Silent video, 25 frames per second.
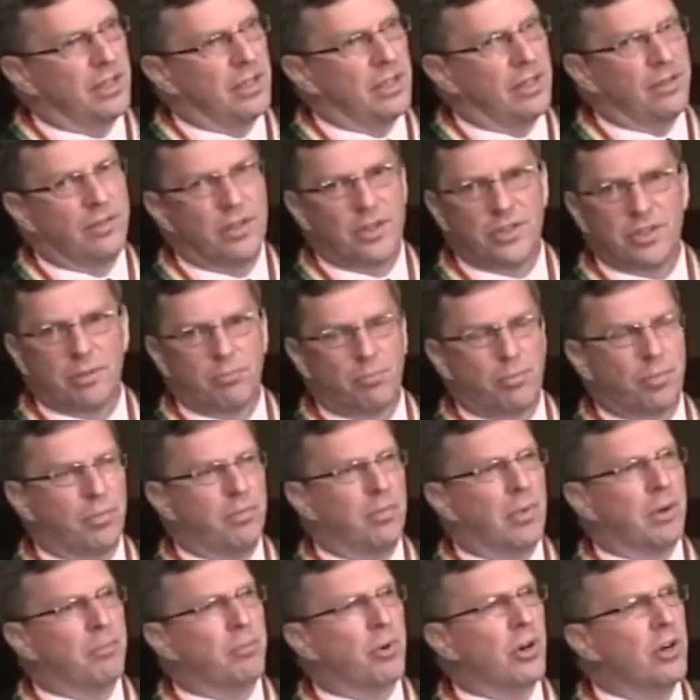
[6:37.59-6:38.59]
There's a
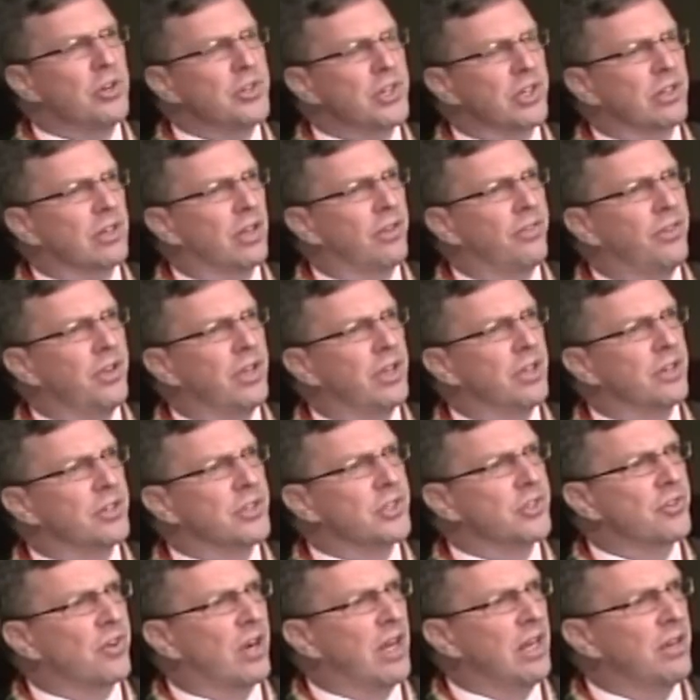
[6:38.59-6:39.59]
project, I think, in
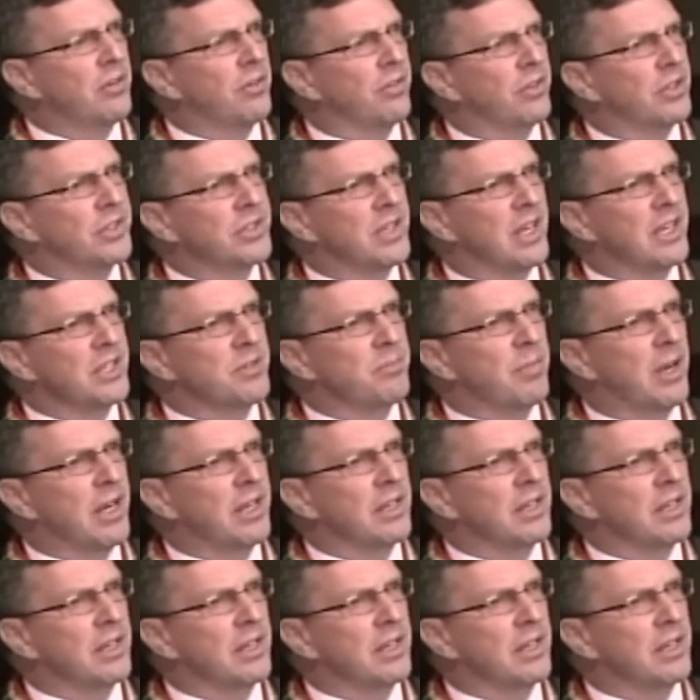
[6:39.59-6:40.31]
Australia on the Tasmanian